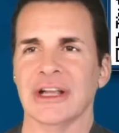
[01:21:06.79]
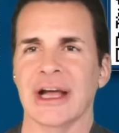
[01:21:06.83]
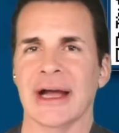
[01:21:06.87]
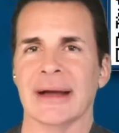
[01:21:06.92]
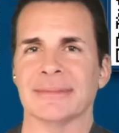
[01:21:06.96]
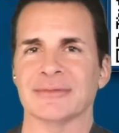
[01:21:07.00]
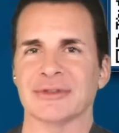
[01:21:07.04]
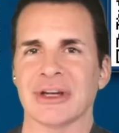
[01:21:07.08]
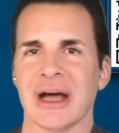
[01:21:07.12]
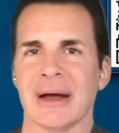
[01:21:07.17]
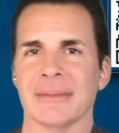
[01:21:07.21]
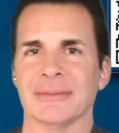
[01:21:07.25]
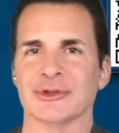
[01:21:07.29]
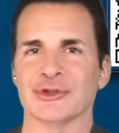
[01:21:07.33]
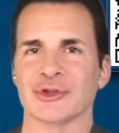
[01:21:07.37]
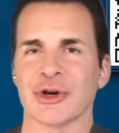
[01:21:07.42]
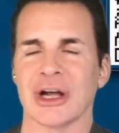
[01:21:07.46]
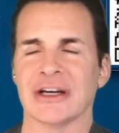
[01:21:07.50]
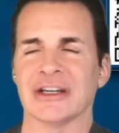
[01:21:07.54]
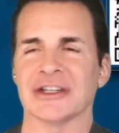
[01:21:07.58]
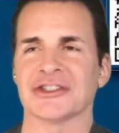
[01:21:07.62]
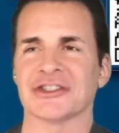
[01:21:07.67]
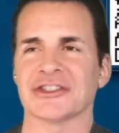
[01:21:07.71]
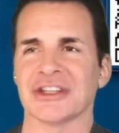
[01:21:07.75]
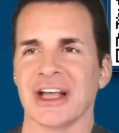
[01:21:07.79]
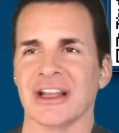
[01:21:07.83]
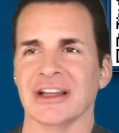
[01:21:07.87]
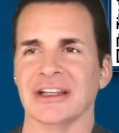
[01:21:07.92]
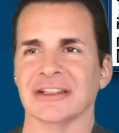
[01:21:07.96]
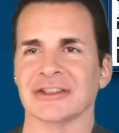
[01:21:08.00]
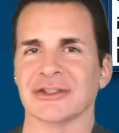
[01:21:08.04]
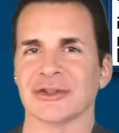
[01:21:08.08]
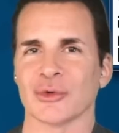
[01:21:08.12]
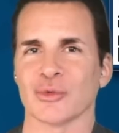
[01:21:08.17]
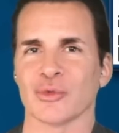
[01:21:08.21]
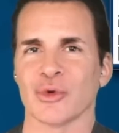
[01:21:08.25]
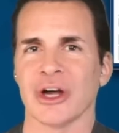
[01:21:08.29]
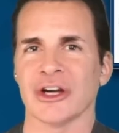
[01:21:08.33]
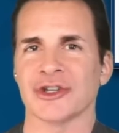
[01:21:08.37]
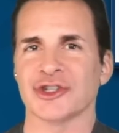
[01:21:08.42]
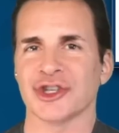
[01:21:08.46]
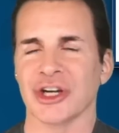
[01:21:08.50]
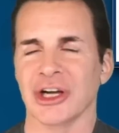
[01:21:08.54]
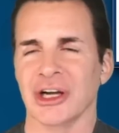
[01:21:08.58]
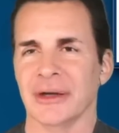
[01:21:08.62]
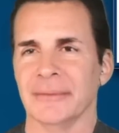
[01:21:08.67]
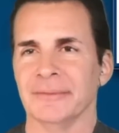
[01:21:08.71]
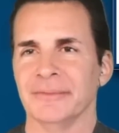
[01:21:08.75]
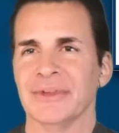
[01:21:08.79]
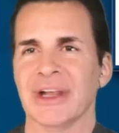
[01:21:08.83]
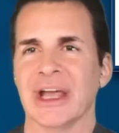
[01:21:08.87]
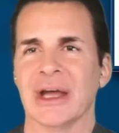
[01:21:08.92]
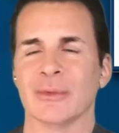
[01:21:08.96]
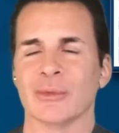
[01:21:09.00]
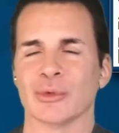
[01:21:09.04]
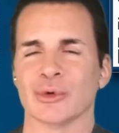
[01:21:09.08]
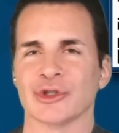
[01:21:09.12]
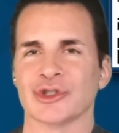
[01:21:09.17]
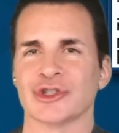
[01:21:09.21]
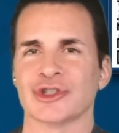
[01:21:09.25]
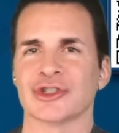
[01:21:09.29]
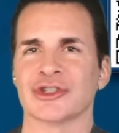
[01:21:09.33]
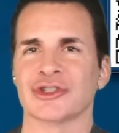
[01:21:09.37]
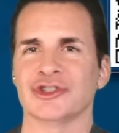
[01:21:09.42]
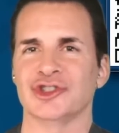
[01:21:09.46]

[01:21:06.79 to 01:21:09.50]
a laptop and tried to sell it to Russia and were